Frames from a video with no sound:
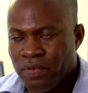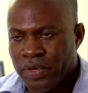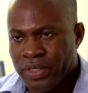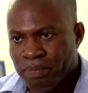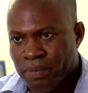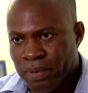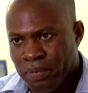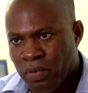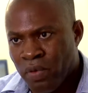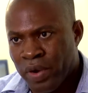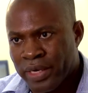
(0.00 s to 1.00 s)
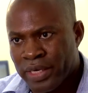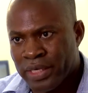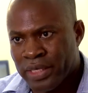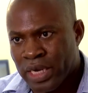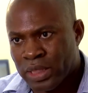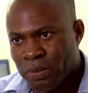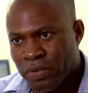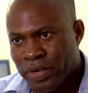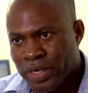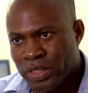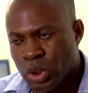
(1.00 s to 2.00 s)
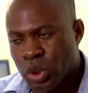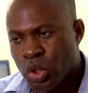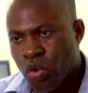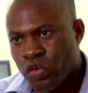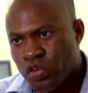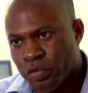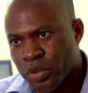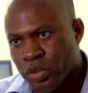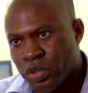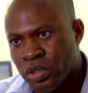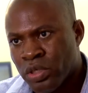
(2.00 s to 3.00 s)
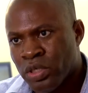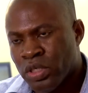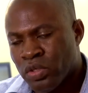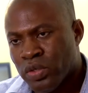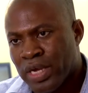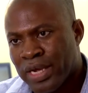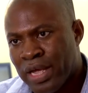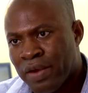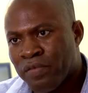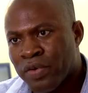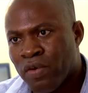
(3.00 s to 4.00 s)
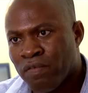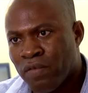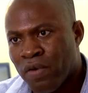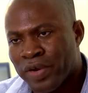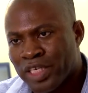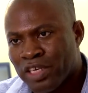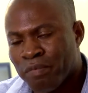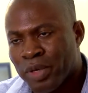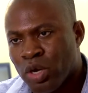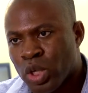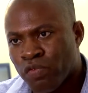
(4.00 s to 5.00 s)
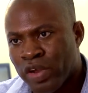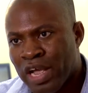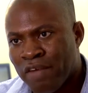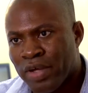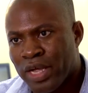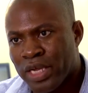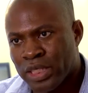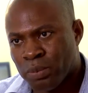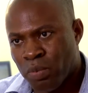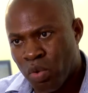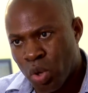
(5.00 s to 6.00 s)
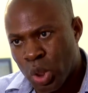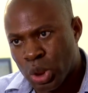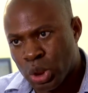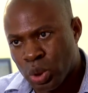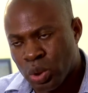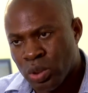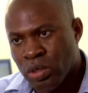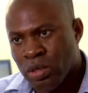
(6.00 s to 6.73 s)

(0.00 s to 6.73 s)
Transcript: for people in the diaspora to contribute to their country of origin, because we have exposed to